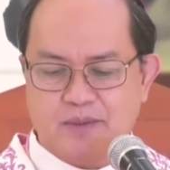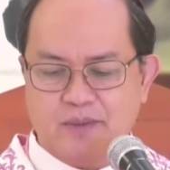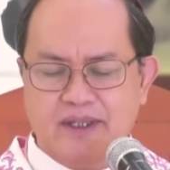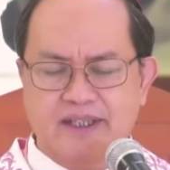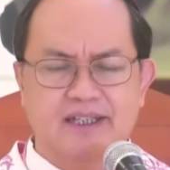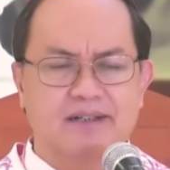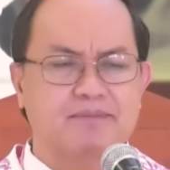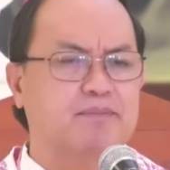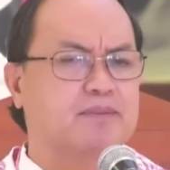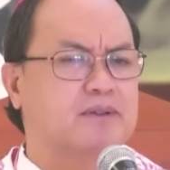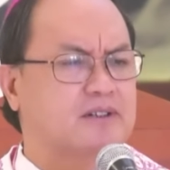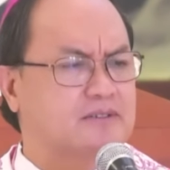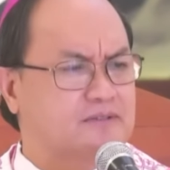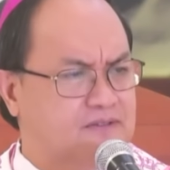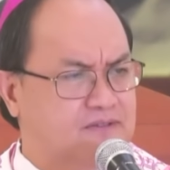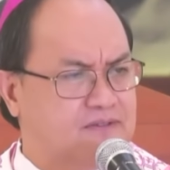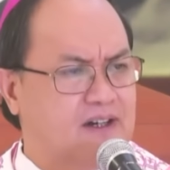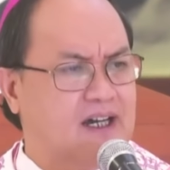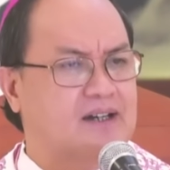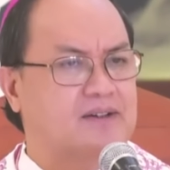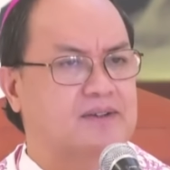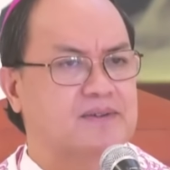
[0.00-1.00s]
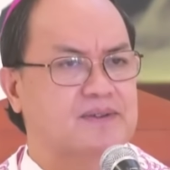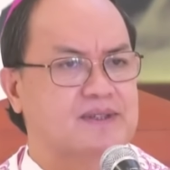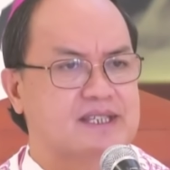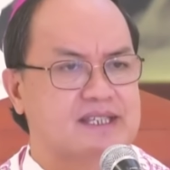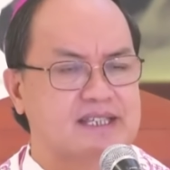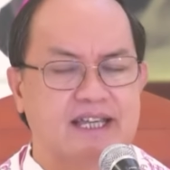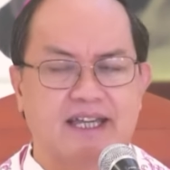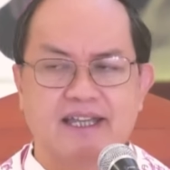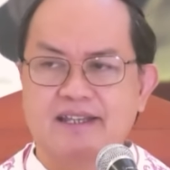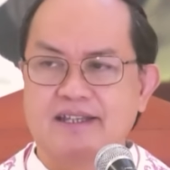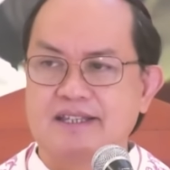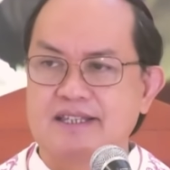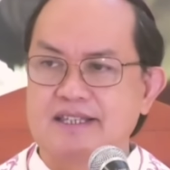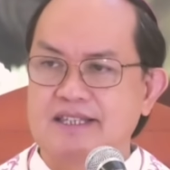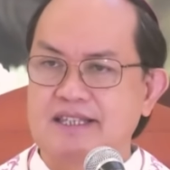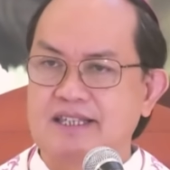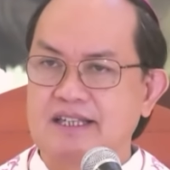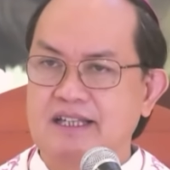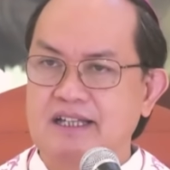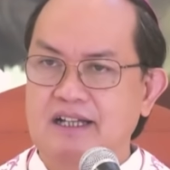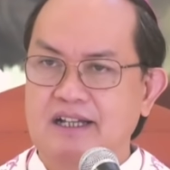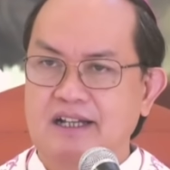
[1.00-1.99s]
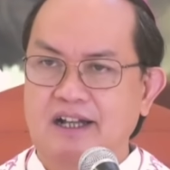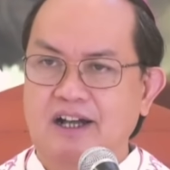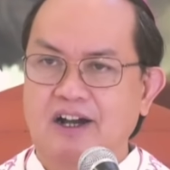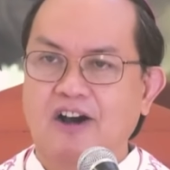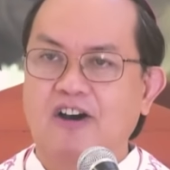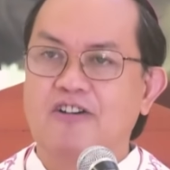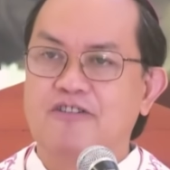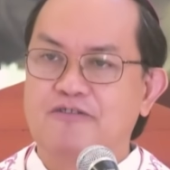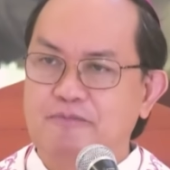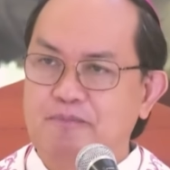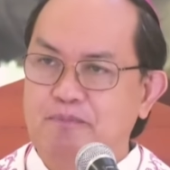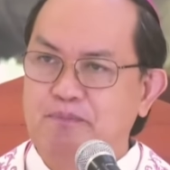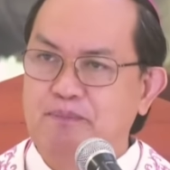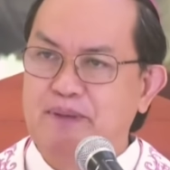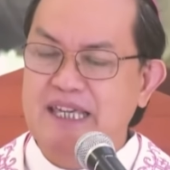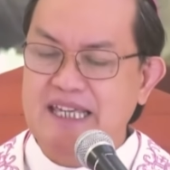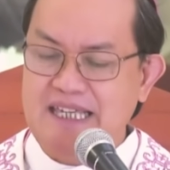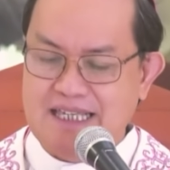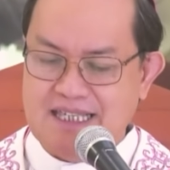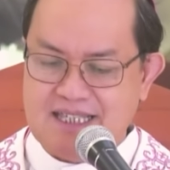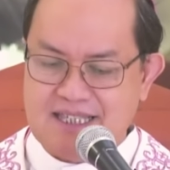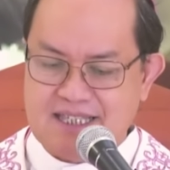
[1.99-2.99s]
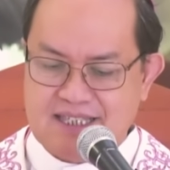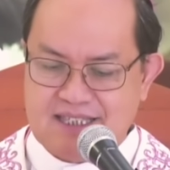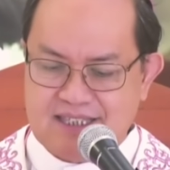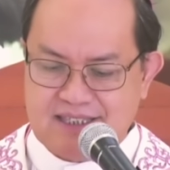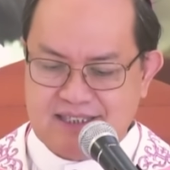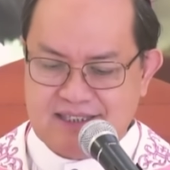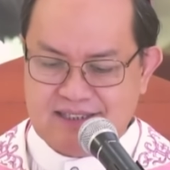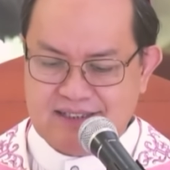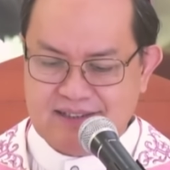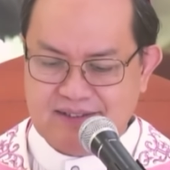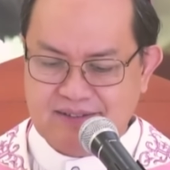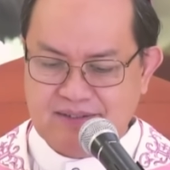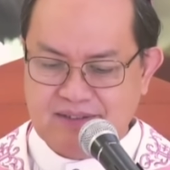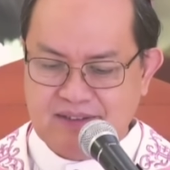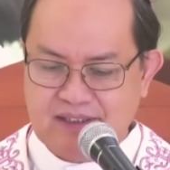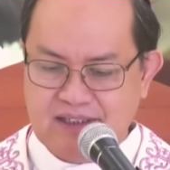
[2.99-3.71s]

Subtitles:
with a profound sense of peace.